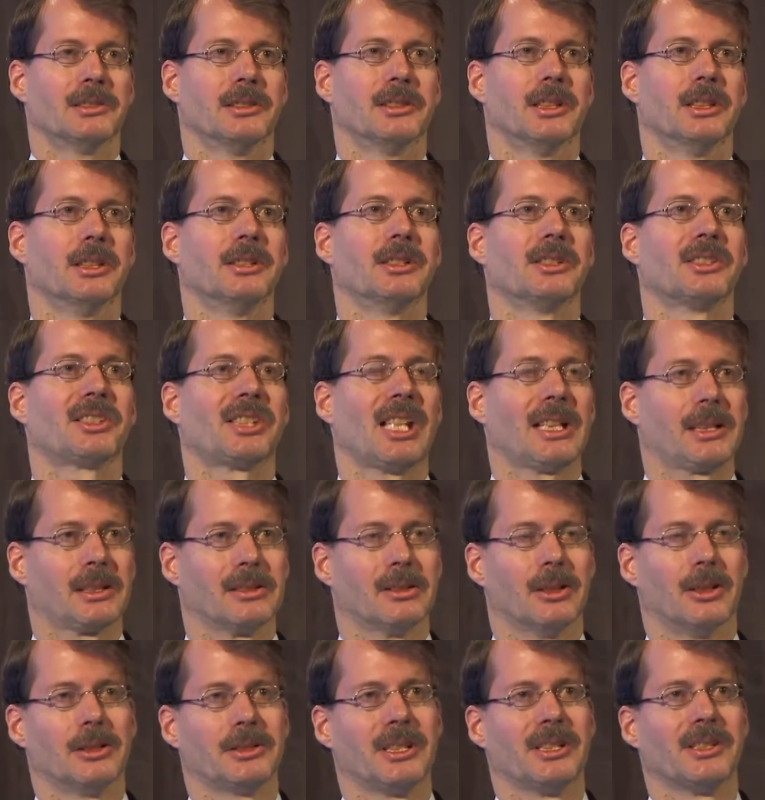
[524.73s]
The
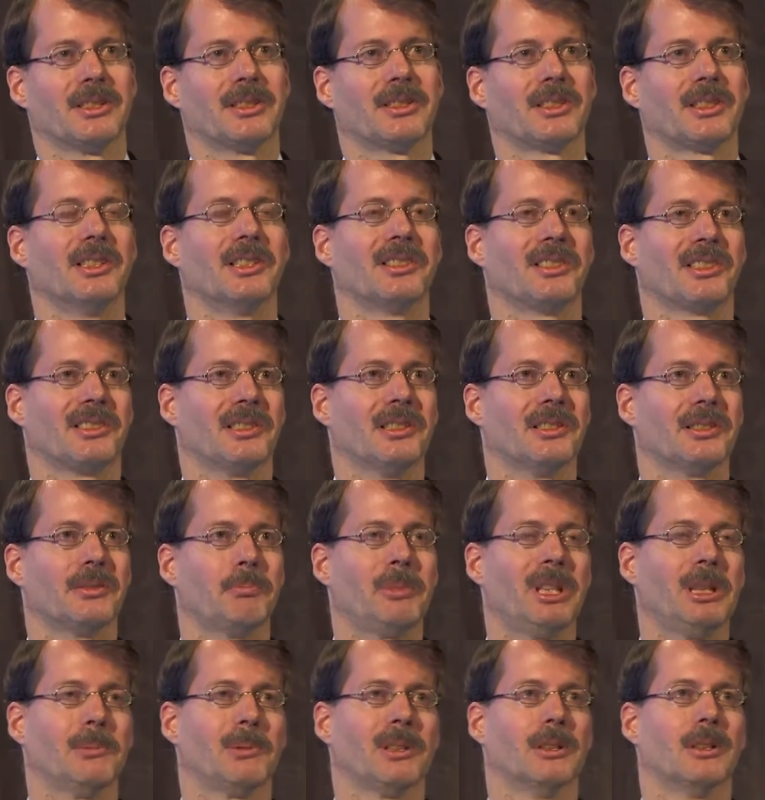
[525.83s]
second audience is the
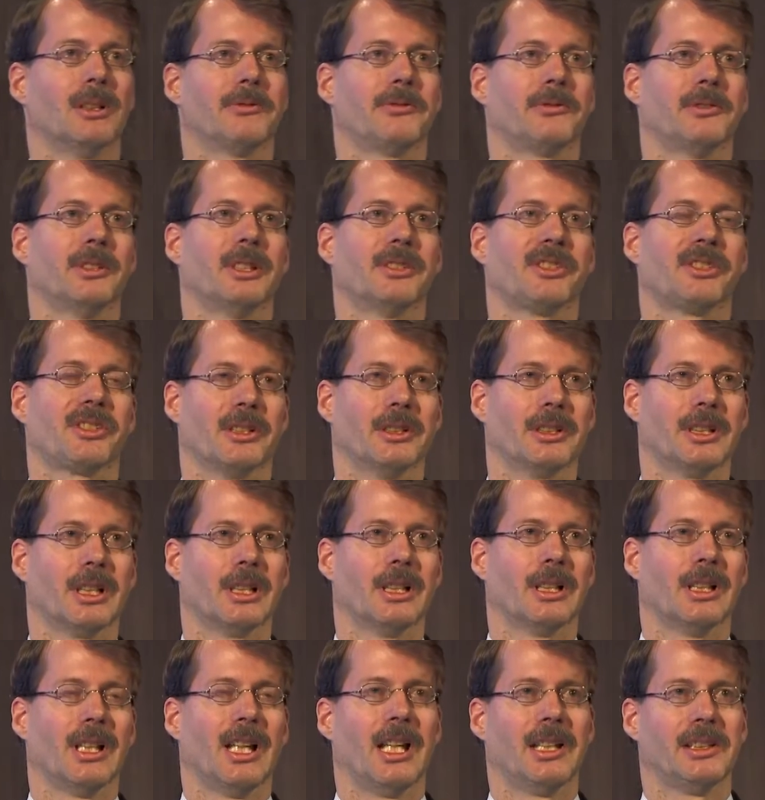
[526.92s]
people of
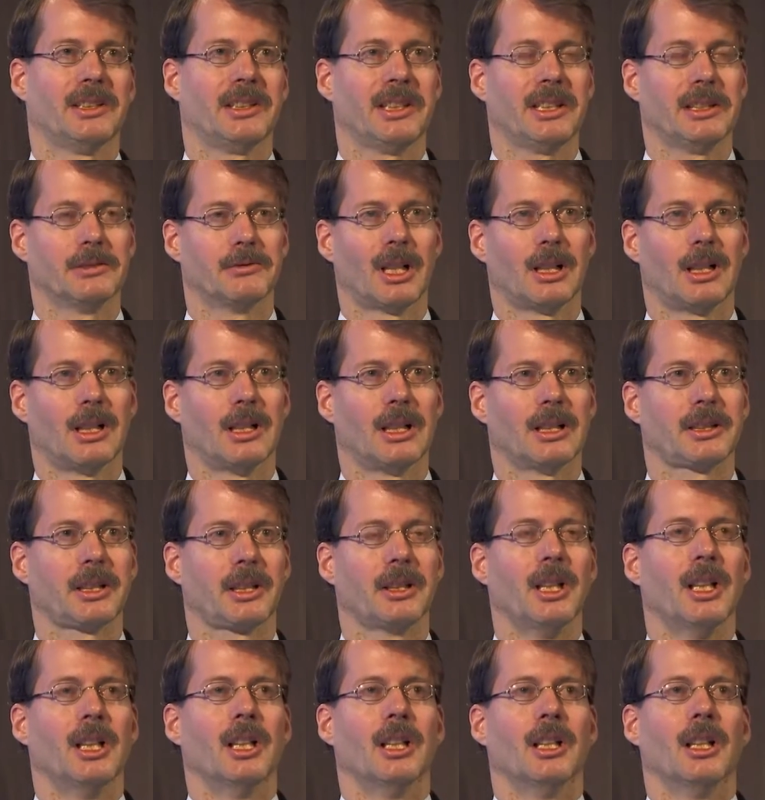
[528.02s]
Syria and Iraq
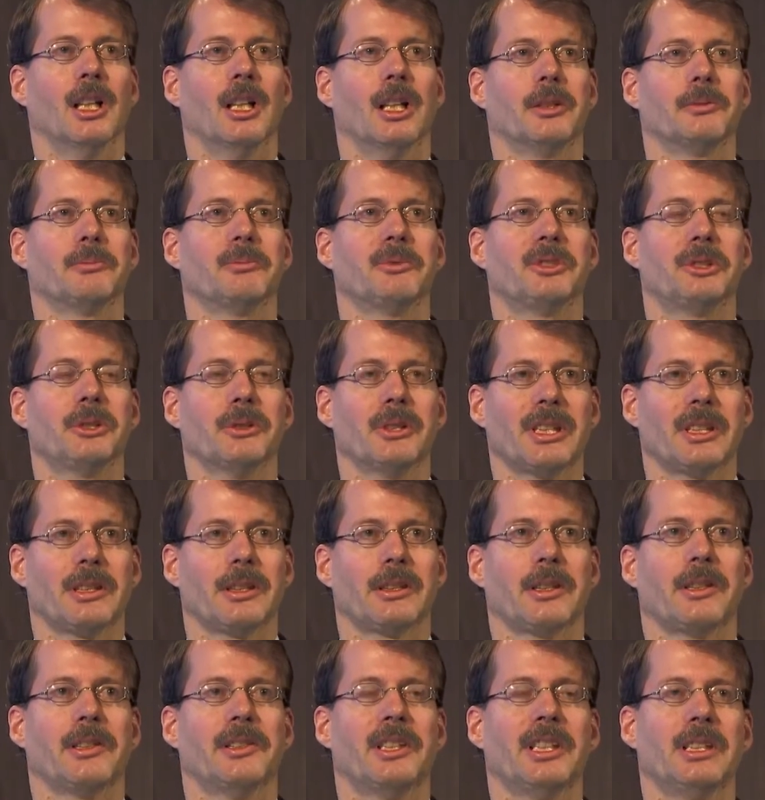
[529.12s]
uh,
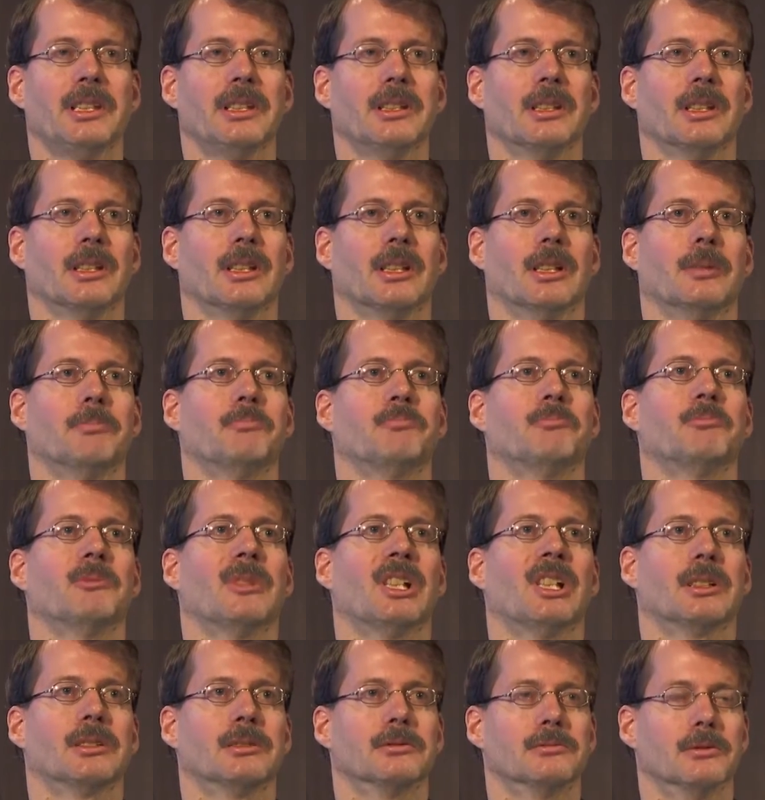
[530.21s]
during the
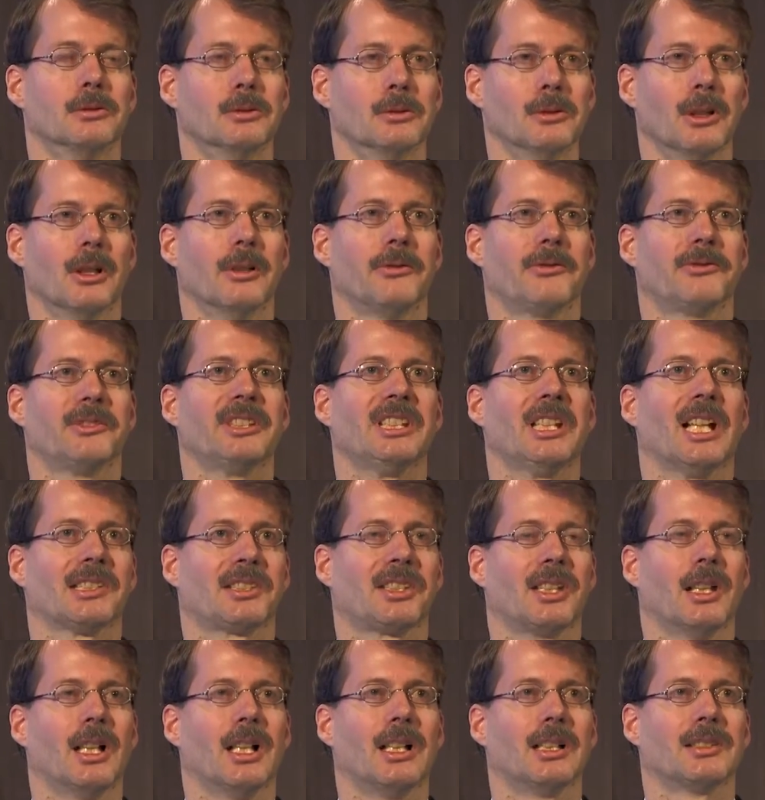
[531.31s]
rule of the
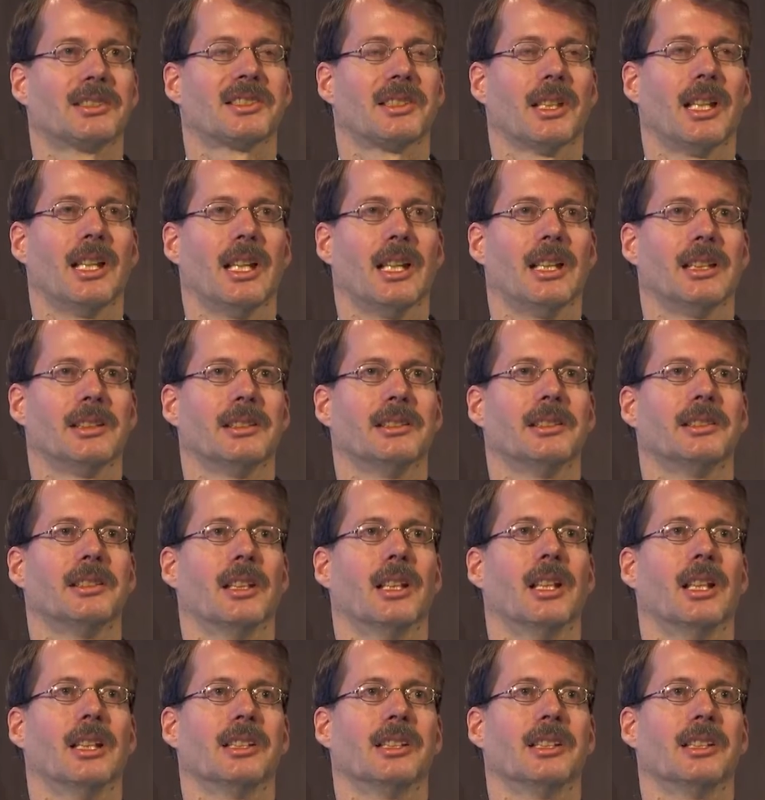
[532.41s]
Assads and